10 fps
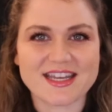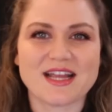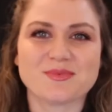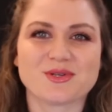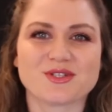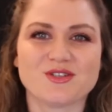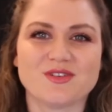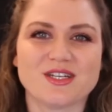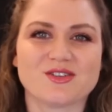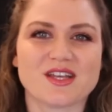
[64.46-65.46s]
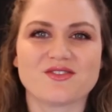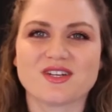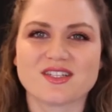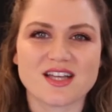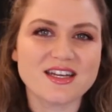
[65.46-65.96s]
and I post new videos
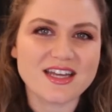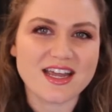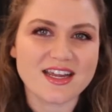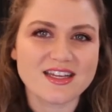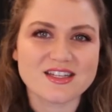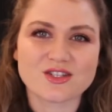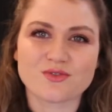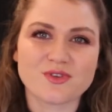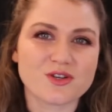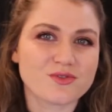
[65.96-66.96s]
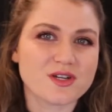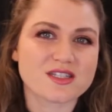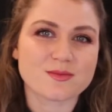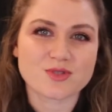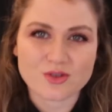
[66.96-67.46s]
every Sunday, so feel free to
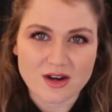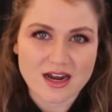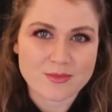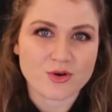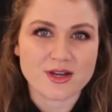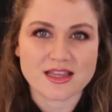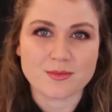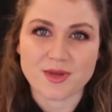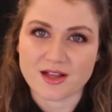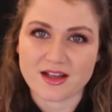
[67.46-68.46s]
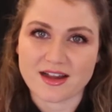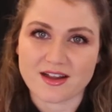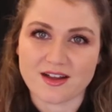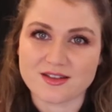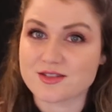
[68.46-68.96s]
subscribe or hit the bell
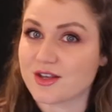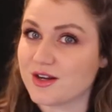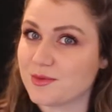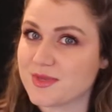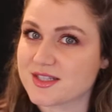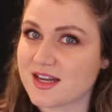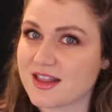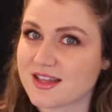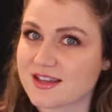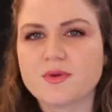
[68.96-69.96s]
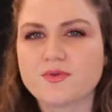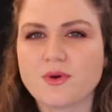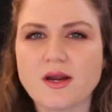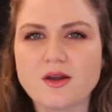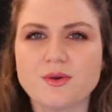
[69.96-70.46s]
icon so you don't miss anything.
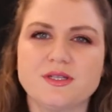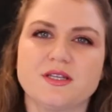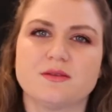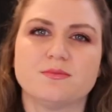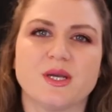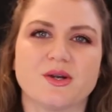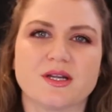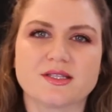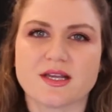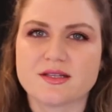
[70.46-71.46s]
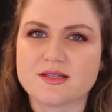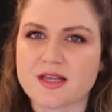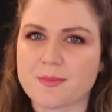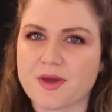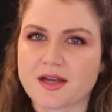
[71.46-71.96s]
Before I go into the merits and
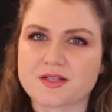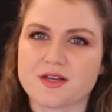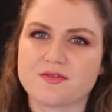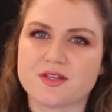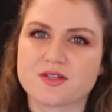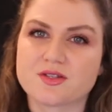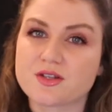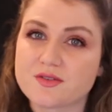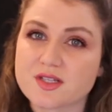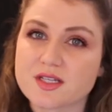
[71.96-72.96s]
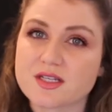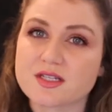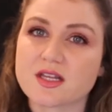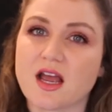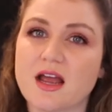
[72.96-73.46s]
setbacks of these
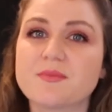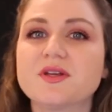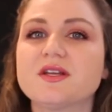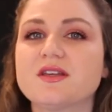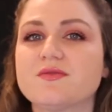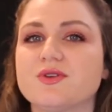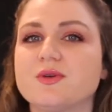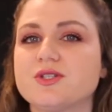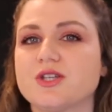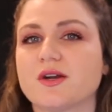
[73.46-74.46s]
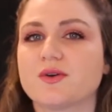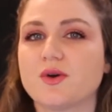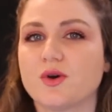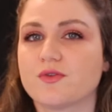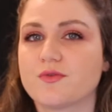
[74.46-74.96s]
services, I'm gonna give you a
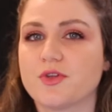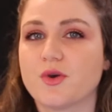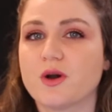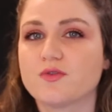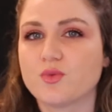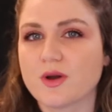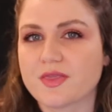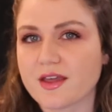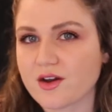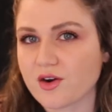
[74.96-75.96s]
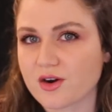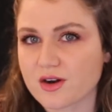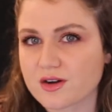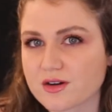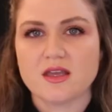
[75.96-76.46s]
general overview of what they are.